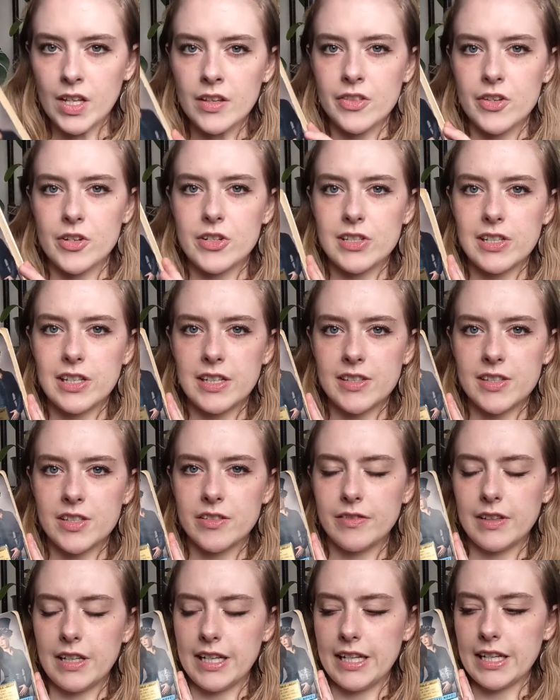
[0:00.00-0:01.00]
There's lots
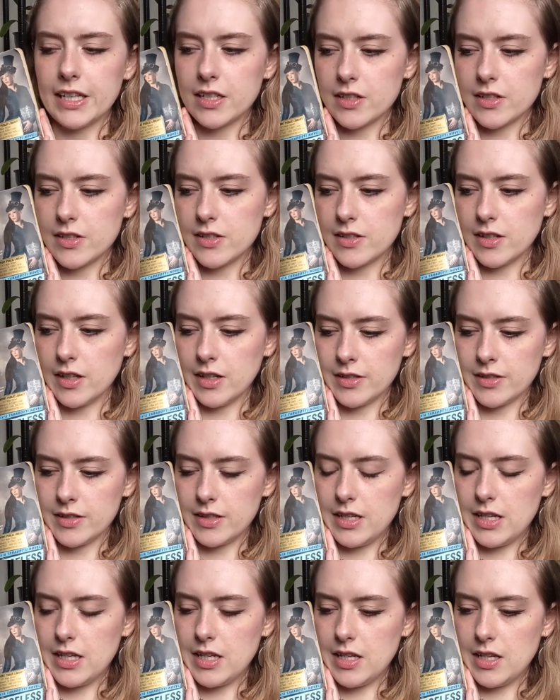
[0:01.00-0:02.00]
of like
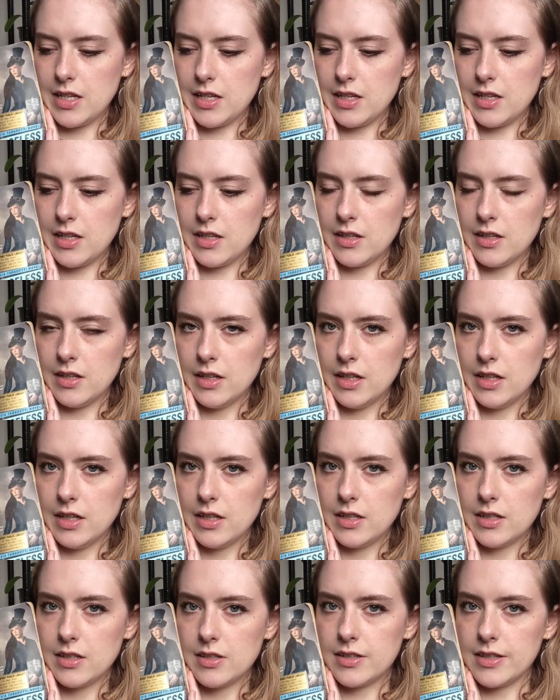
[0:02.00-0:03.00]
saucy,
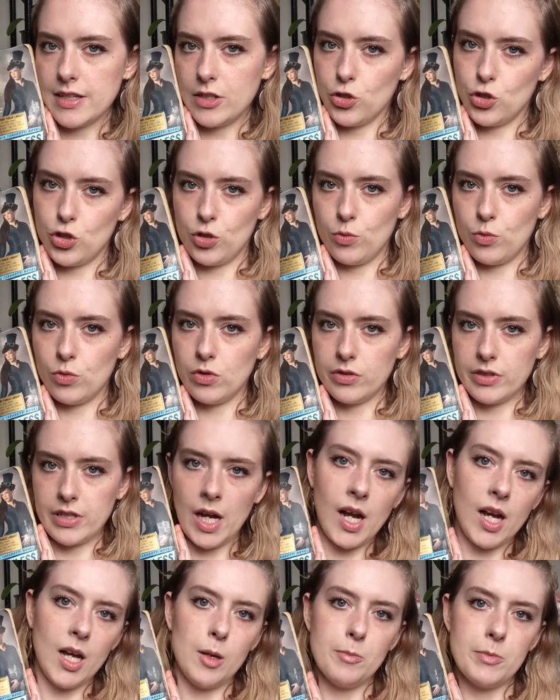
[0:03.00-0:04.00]
sensual
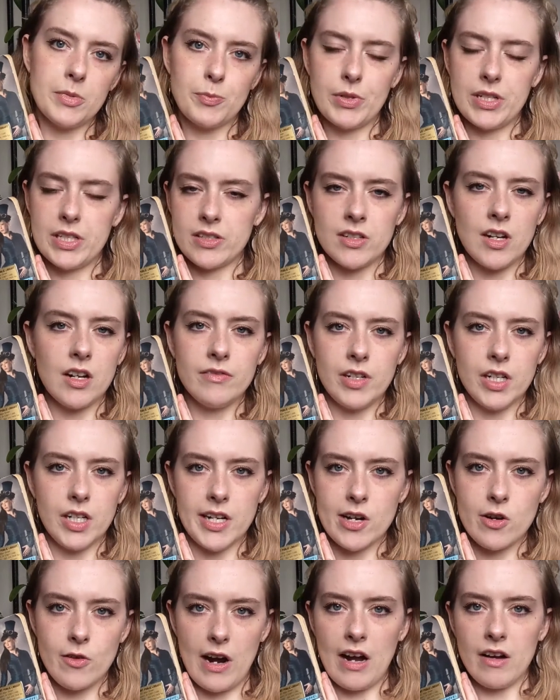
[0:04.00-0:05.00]
times, but it's not
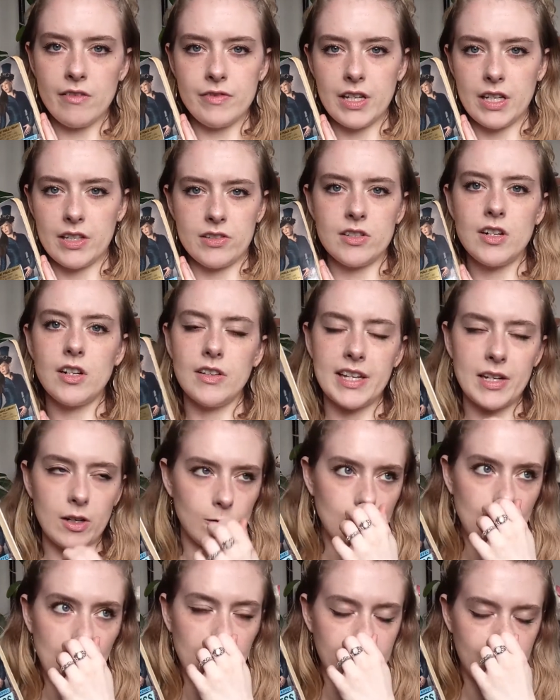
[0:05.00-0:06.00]
very graphic. It's not like
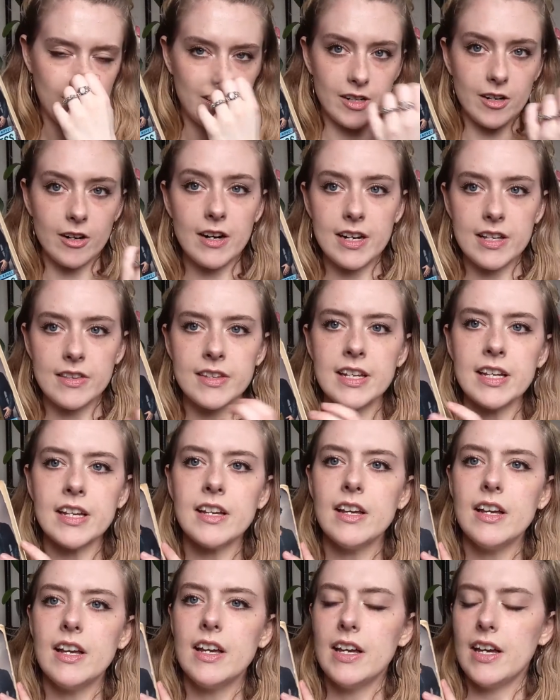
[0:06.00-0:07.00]
erotica or
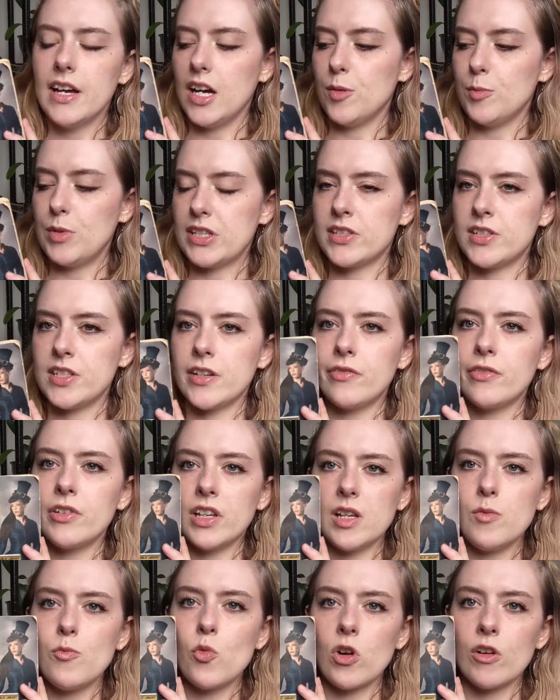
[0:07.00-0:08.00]
anything. It's
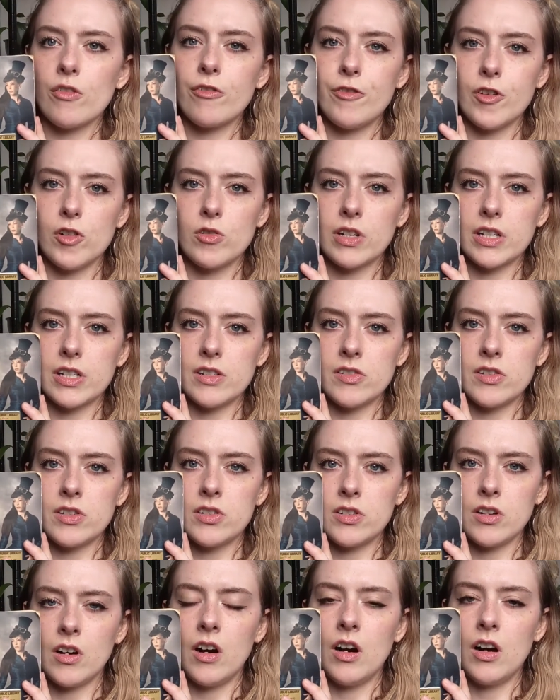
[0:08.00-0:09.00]
definitely more
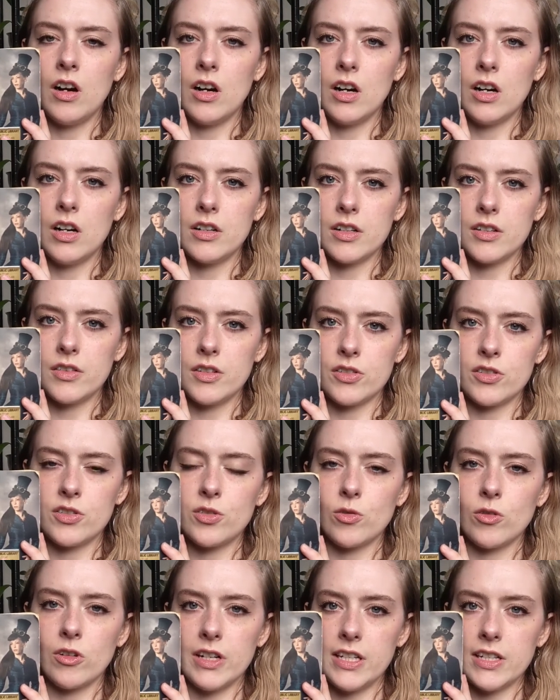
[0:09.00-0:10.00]
focused on the
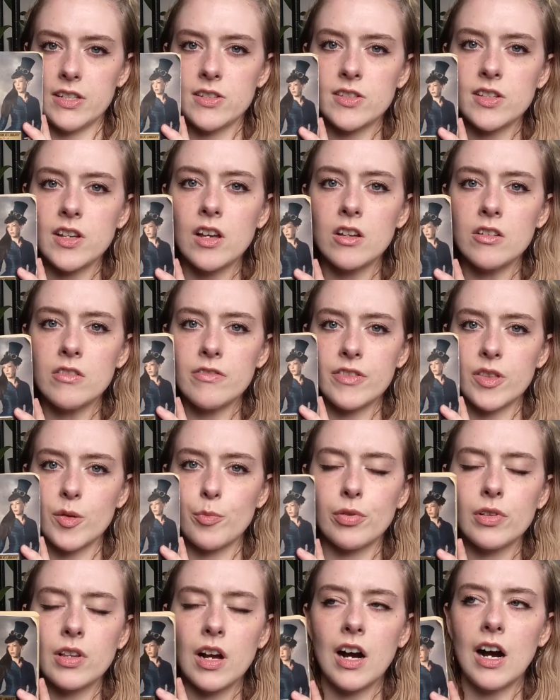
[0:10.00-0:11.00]
story itself, the
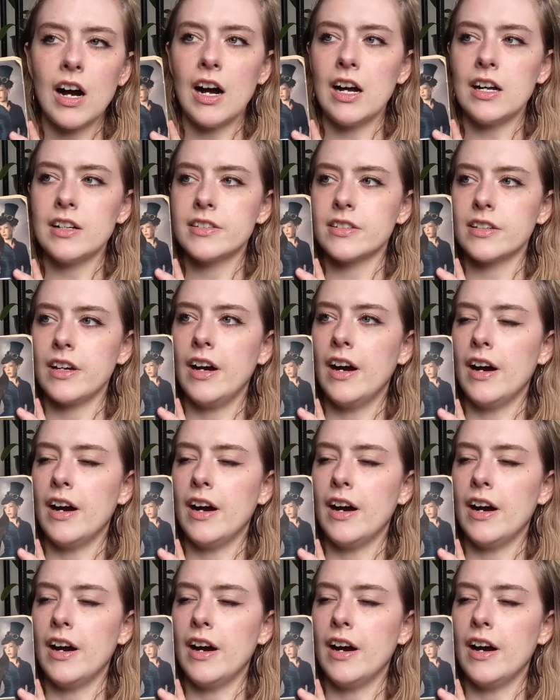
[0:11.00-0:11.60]
plot,